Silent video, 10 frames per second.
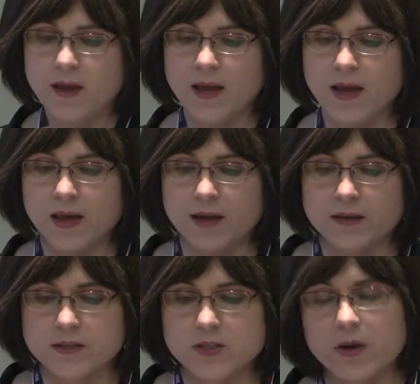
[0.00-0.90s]
And
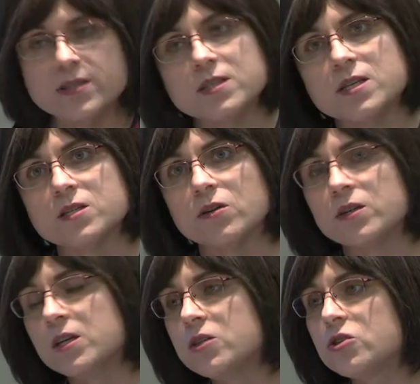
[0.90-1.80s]
so as it says there, the
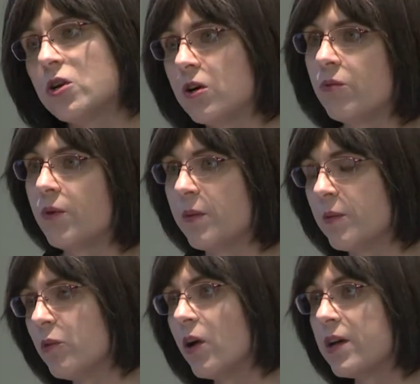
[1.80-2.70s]
teachers aren't 3M
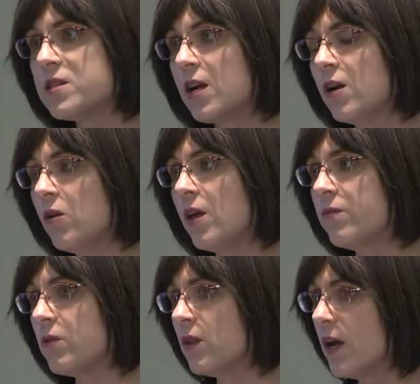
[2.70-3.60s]
employees. And I know that
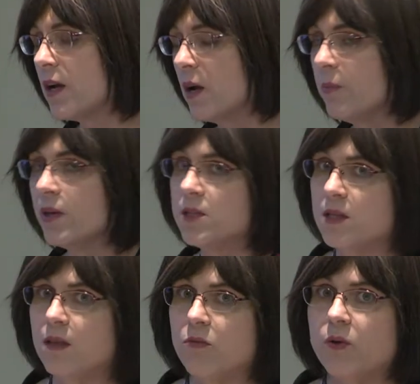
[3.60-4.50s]
for a lot of companies,
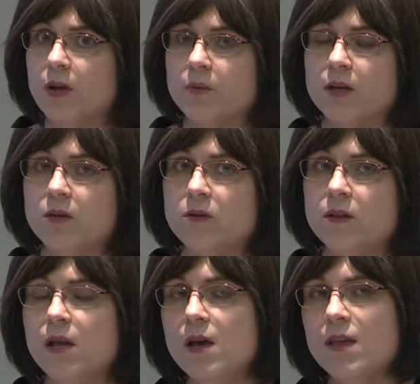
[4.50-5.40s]
and 3M included,
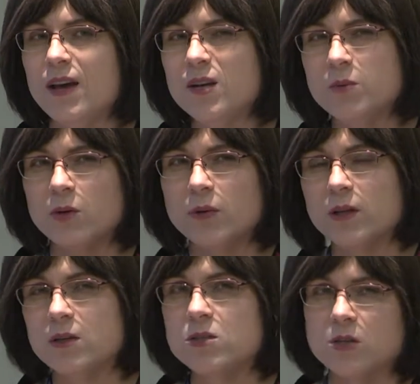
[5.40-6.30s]
that could be a real
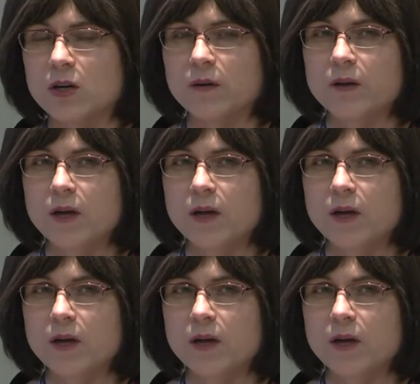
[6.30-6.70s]
concern